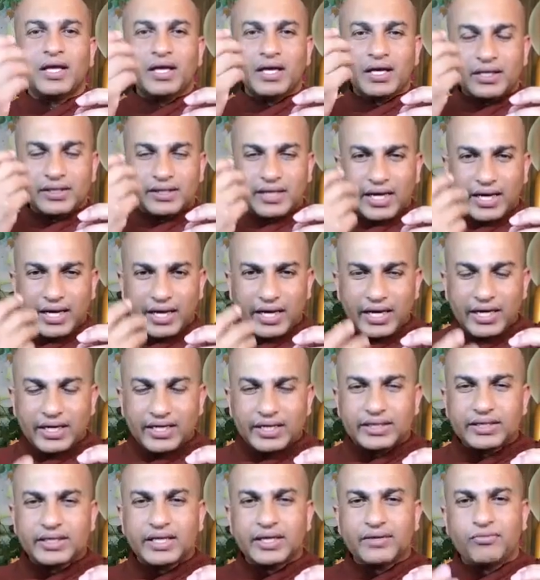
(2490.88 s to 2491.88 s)
the,
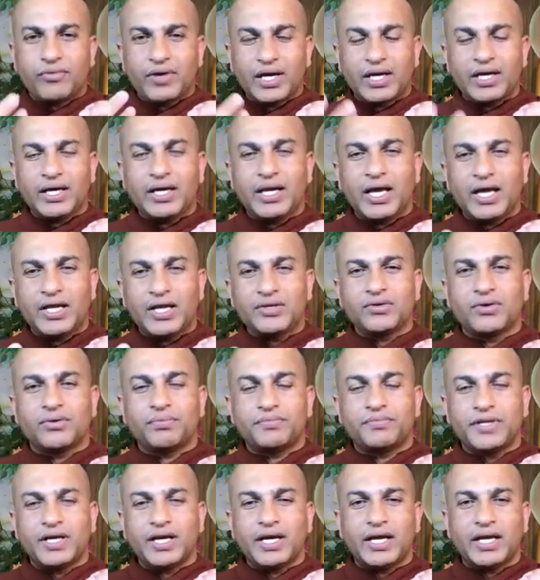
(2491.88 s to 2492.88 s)
the very nature
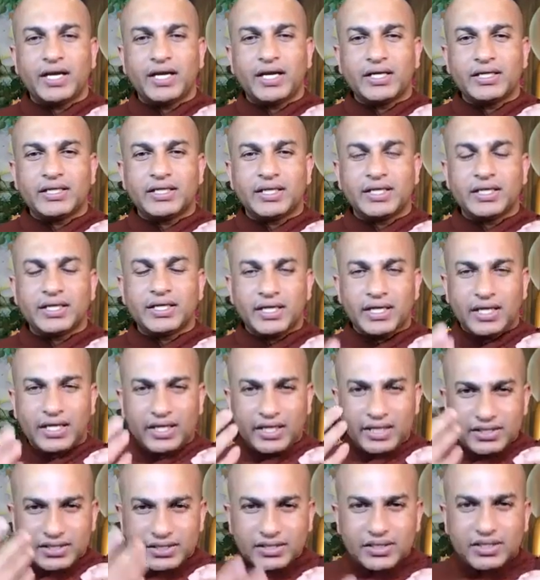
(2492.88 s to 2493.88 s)
of the energy
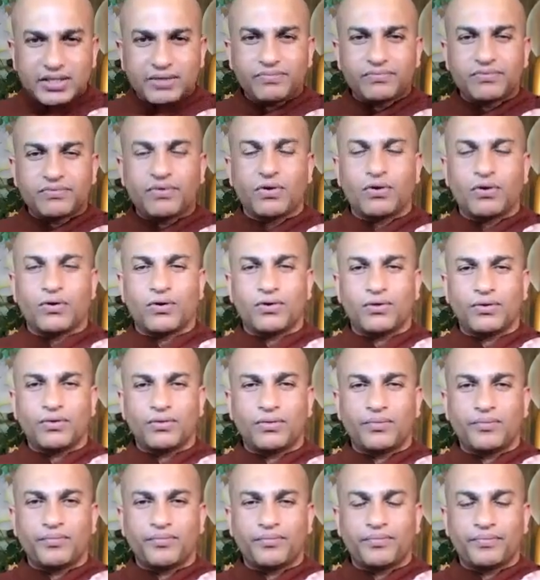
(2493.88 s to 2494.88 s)
it's the flow
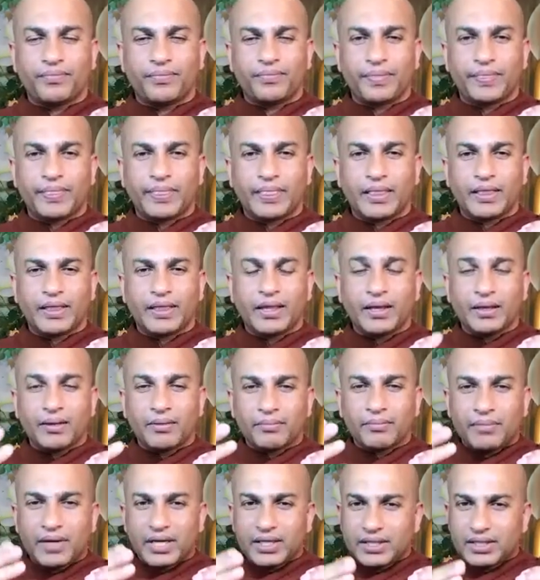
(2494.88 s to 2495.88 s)

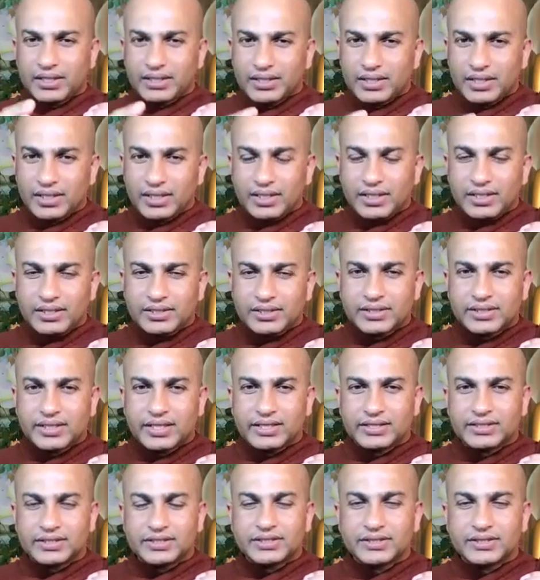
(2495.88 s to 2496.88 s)
but the thing is
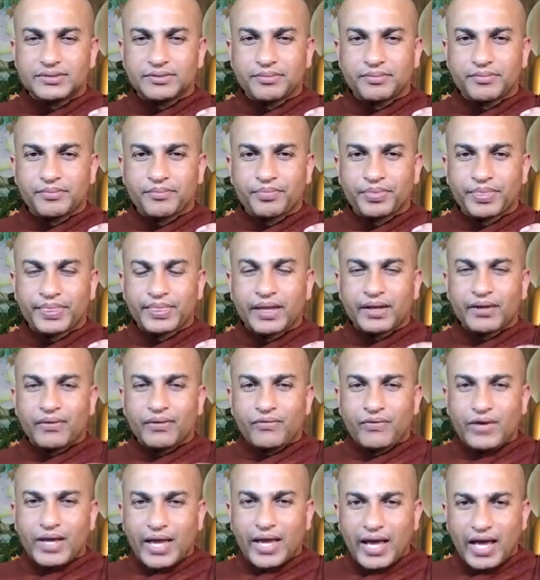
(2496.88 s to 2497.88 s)
this
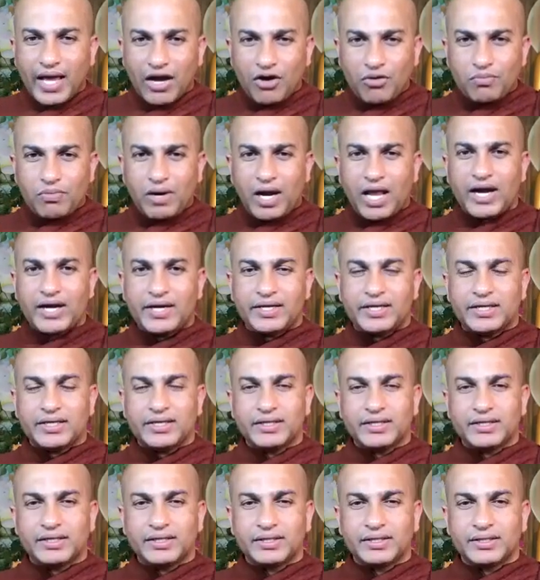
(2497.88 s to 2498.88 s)
we have blood
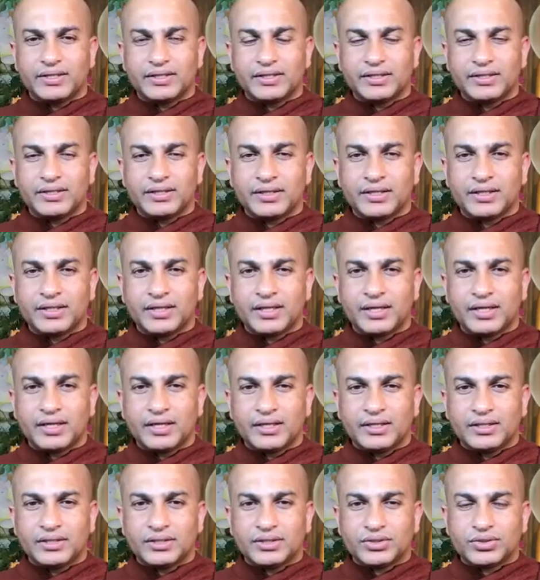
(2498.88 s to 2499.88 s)

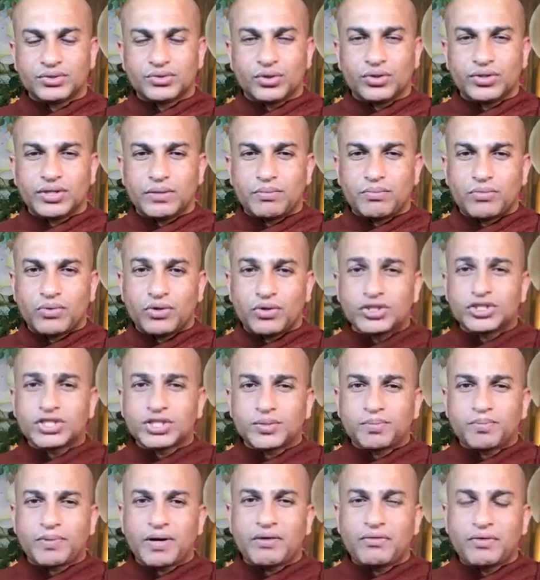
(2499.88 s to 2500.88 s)
so the
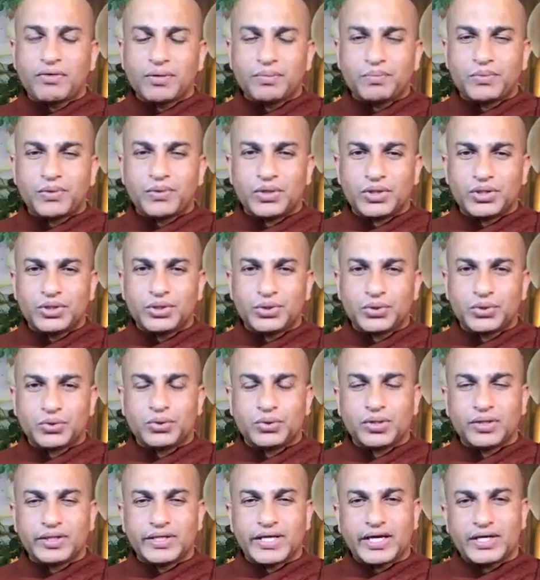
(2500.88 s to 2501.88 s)
most powerful
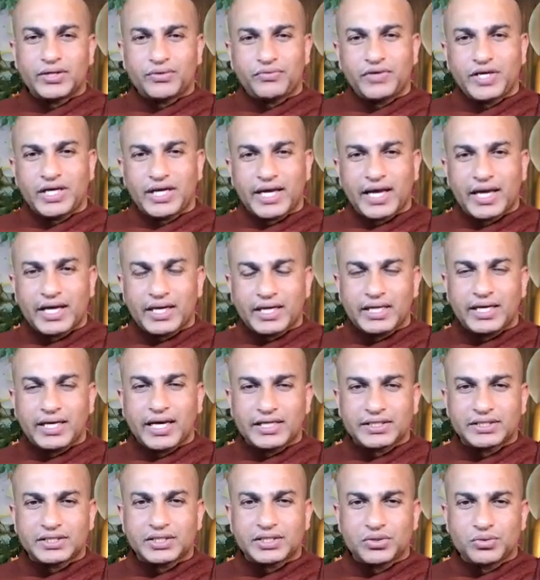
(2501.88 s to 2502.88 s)
tool that we carry
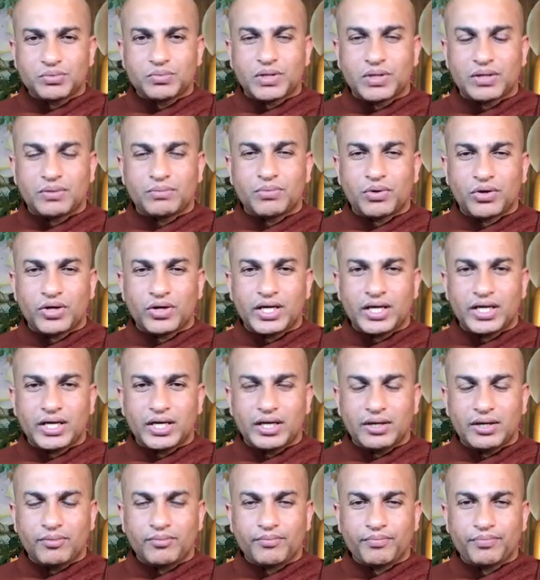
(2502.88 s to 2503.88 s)
as human
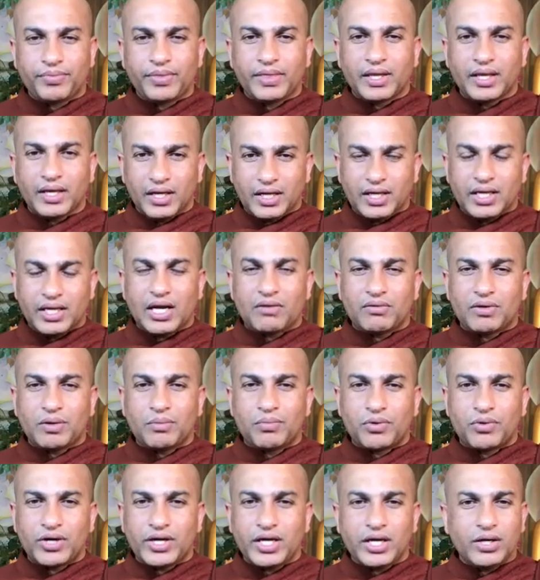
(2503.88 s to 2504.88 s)
body in our
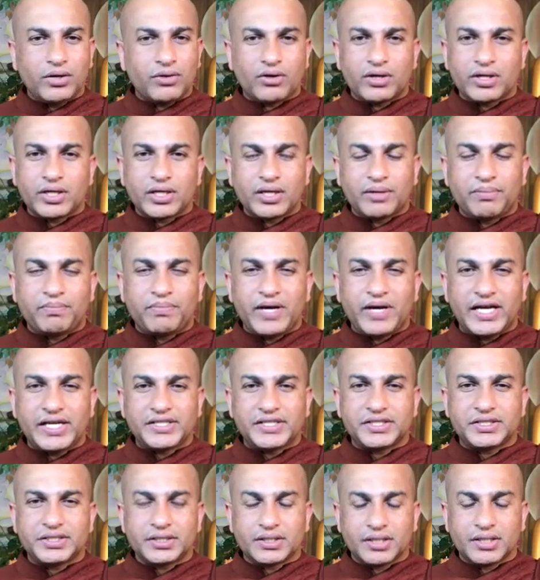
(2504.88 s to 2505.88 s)
body not the
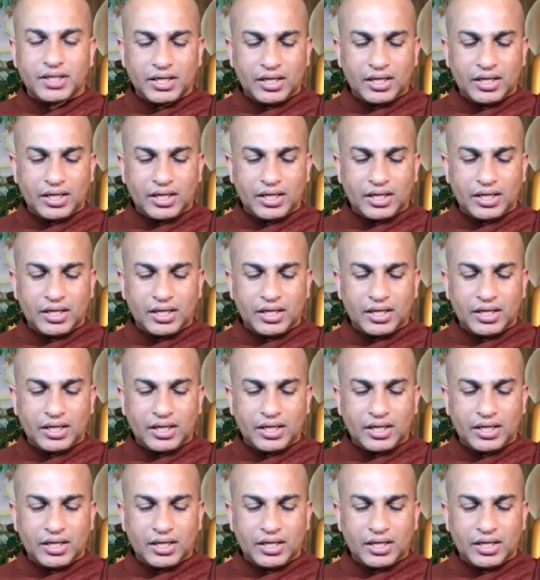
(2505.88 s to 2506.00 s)
flesh